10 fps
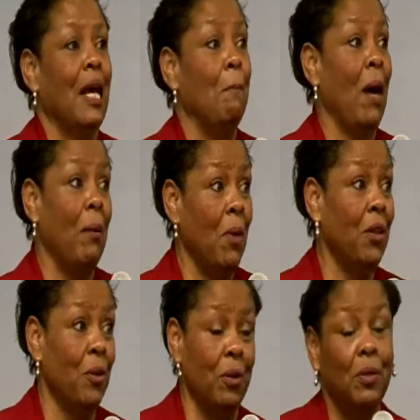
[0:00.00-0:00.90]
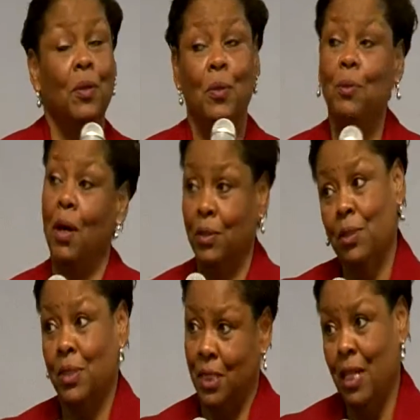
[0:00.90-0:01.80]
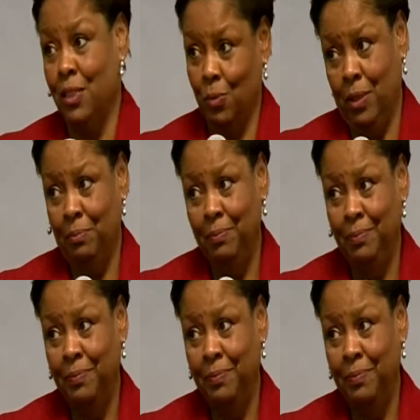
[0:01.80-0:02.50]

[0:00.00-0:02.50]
My mother, who also could not swim,